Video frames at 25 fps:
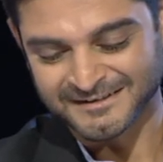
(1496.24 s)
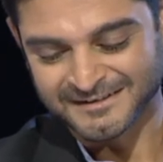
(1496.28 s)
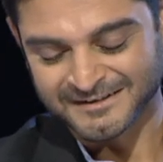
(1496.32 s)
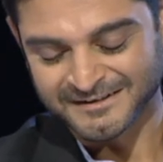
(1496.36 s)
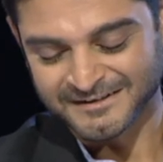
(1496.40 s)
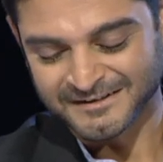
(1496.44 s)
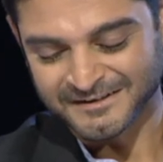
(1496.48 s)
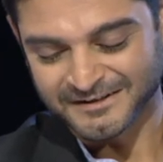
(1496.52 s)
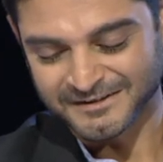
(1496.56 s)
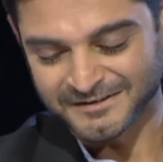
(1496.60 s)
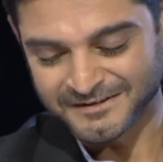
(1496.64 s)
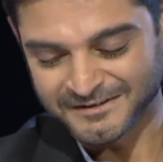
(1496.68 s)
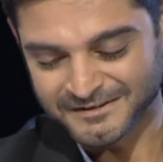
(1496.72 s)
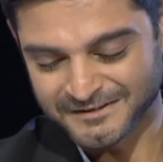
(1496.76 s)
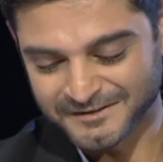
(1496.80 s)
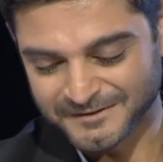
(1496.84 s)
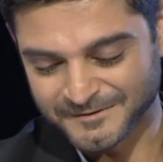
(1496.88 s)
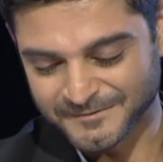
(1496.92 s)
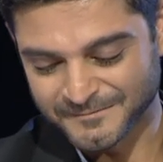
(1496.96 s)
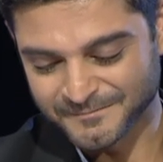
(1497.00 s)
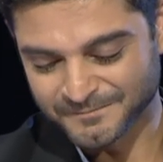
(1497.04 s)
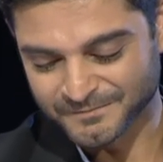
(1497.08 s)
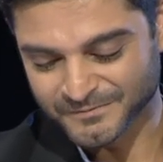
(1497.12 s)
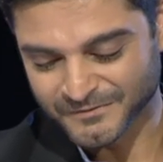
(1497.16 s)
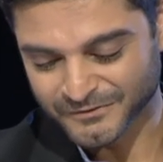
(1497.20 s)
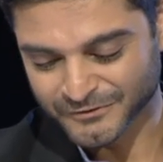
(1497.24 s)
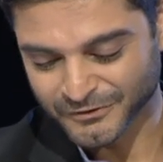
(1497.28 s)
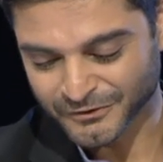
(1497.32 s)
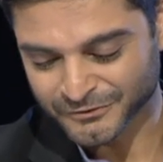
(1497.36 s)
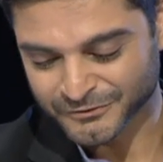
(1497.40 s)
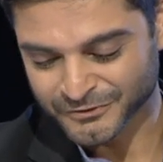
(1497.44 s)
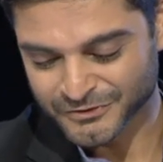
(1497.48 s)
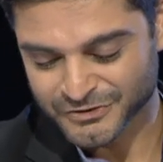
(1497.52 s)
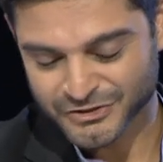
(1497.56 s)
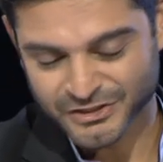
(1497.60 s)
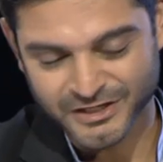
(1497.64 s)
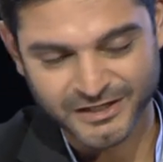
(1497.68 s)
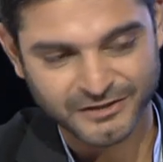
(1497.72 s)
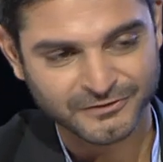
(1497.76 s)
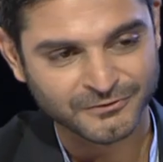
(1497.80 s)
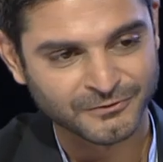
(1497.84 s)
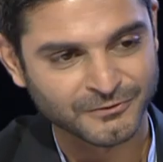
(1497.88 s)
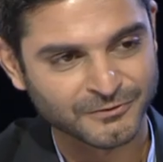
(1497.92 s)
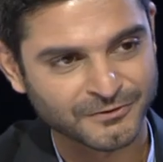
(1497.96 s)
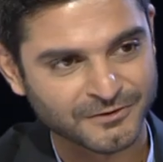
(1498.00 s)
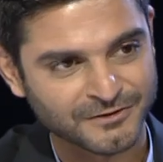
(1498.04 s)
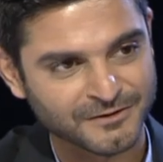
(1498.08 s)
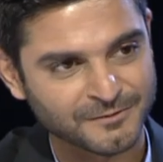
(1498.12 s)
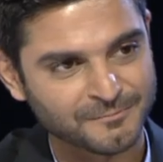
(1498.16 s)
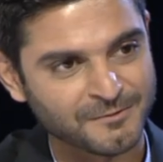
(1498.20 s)
100%. Dr. Shaykh
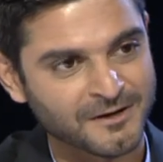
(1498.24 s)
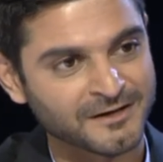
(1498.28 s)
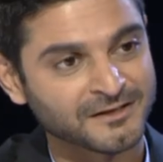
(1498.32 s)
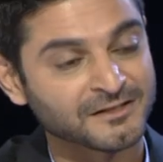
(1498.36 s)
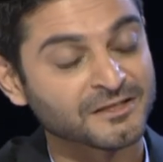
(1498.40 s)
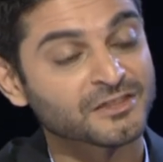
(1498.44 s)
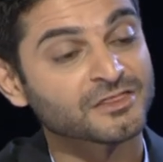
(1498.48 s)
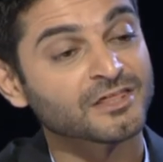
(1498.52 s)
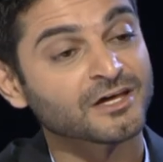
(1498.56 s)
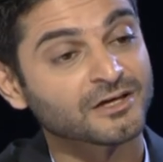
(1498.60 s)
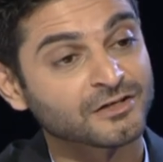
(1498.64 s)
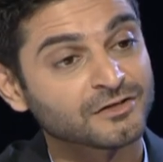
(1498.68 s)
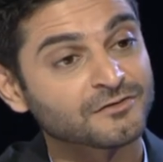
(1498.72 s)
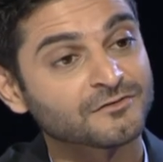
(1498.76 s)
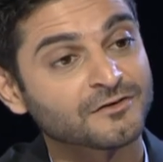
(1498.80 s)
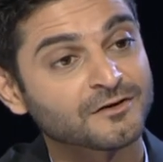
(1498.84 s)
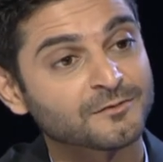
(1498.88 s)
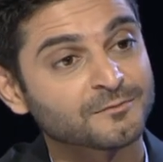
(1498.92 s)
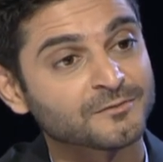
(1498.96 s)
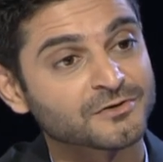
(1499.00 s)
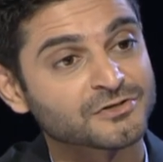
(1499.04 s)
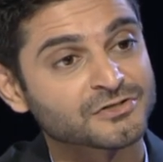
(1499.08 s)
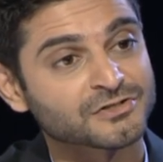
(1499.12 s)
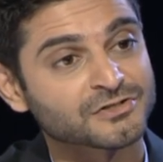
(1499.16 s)
Noor Kabbani, thank you very much